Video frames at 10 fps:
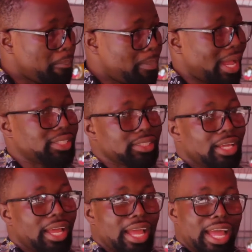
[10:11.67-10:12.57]
But
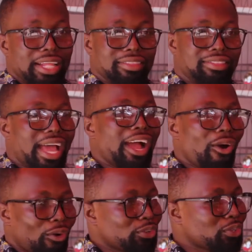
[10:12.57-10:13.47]
that
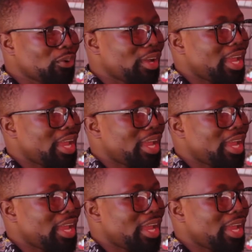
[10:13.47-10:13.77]
also